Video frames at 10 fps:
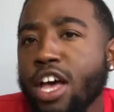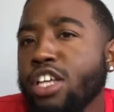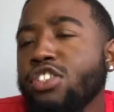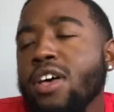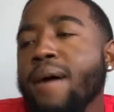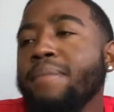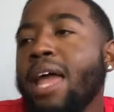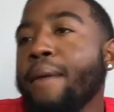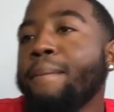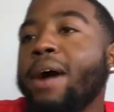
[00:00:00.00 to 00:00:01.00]
So I'm
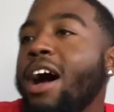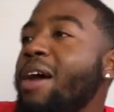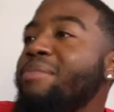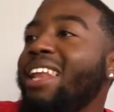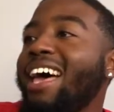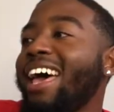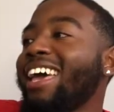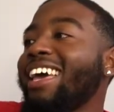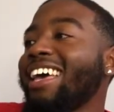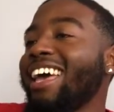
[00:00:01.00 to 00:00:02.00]
like, mom,
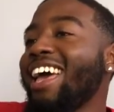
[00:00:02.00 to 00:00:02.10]
like,